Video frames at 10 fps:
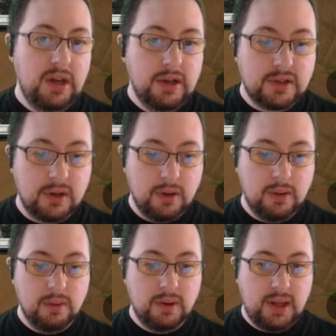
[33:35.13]

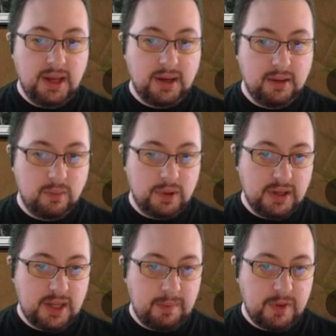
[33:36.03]
So it can really
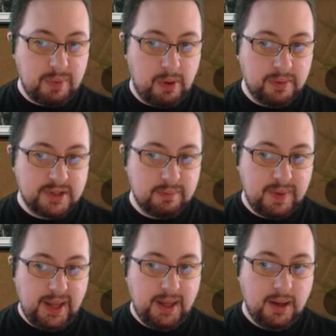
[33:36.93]
keep the opponents at
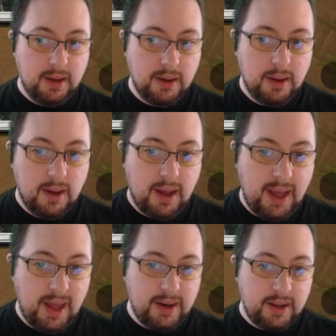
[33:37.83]
bay,
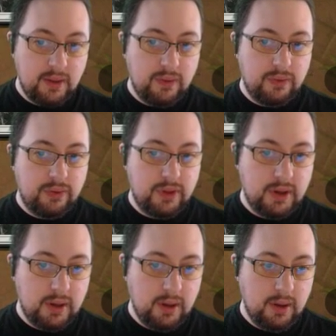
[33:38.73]
and
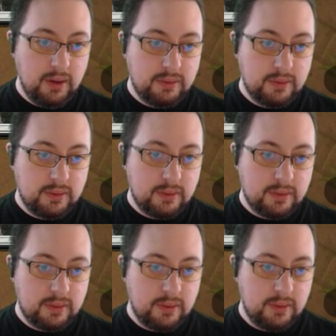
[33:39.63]

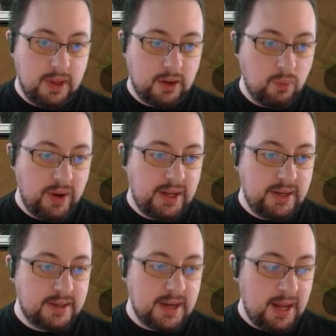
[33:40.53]
when
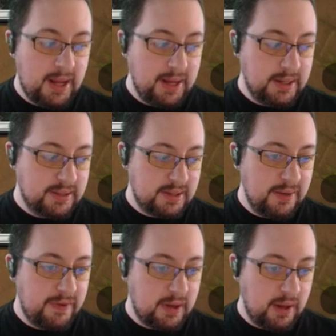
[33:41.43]
he dies,
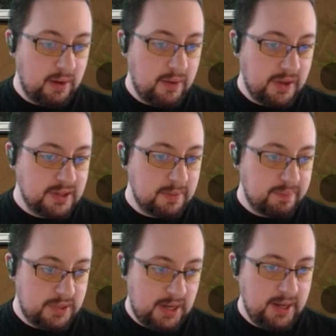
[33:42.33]
if he ends up
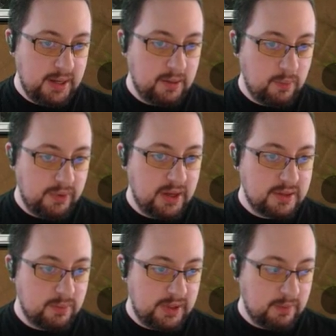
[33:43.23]
dying when
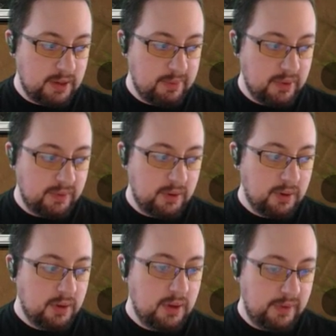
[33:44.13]
they run him over
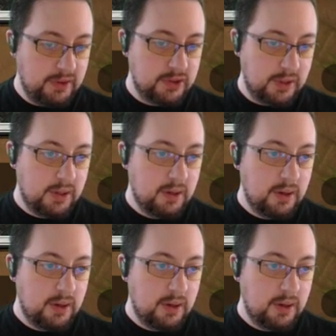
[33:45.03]
eventually,